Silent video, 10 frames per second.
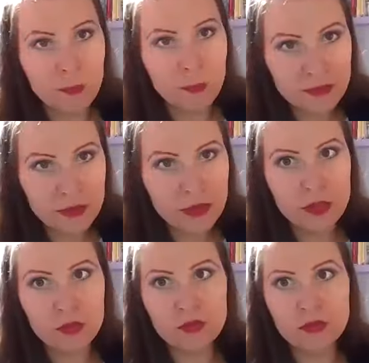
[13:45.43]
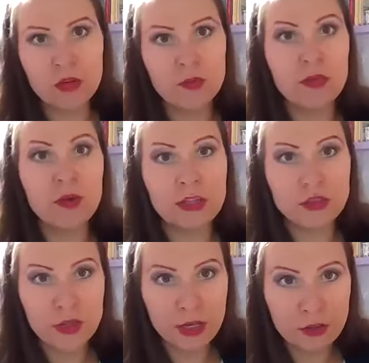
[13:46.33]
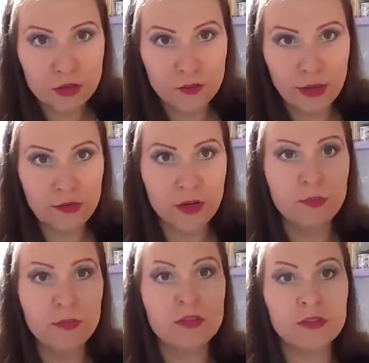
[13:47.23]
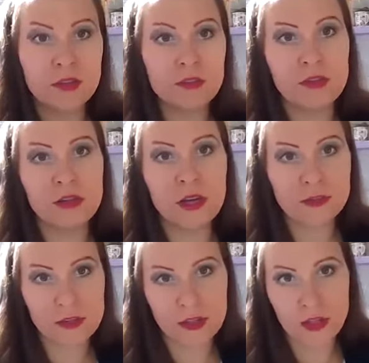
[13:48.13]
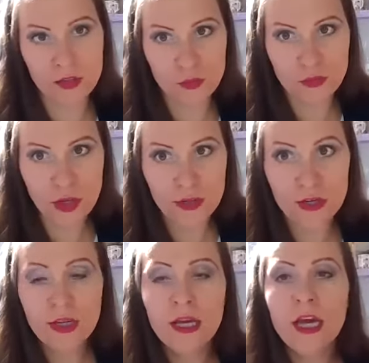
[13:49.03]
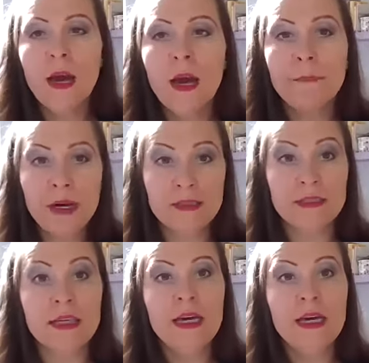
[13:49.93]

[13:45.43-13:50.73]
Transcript: basically you start with your educational background because this is the last thing that you've done but